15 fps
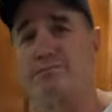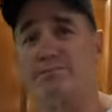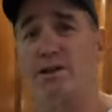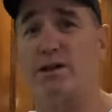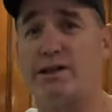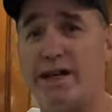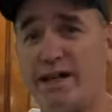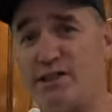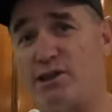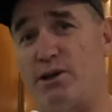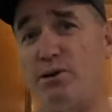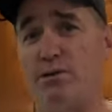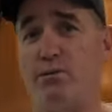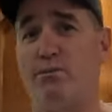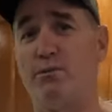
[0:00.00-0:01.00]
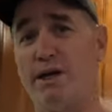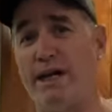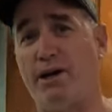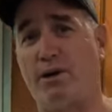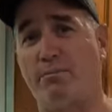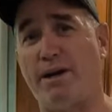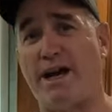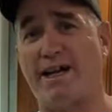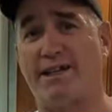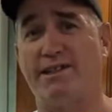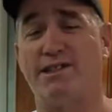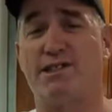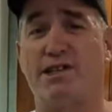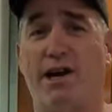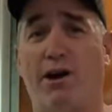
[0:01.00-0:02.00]
Okay, so we are back in
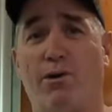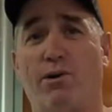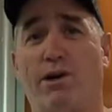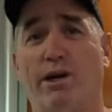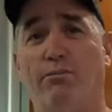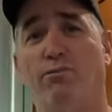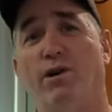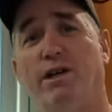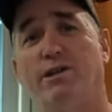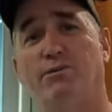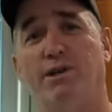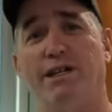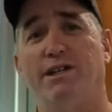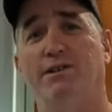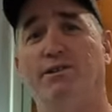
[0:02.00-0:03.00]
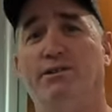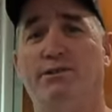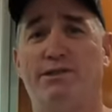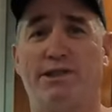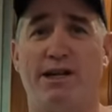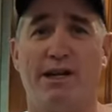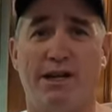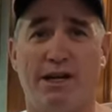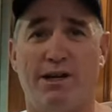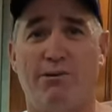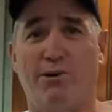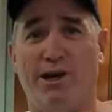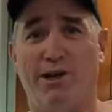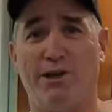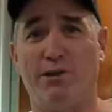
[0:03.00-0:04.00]
the shower, and what do we use?
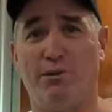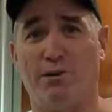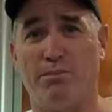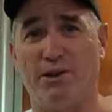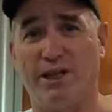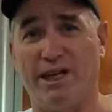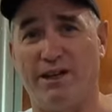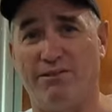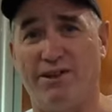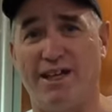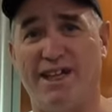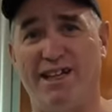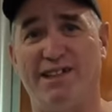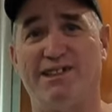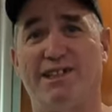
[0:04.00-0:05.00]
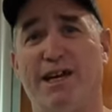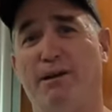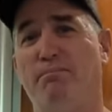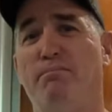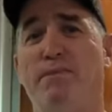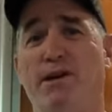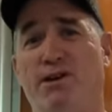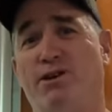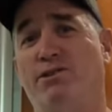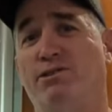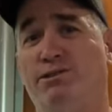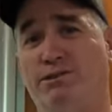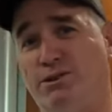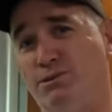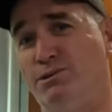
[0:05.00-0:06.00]
Well, you won't believe, it is a
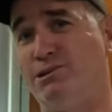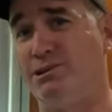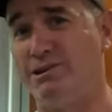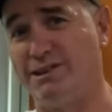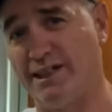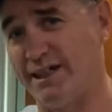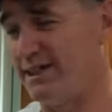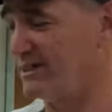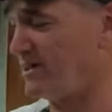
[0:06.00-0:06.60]
miracle tool. It is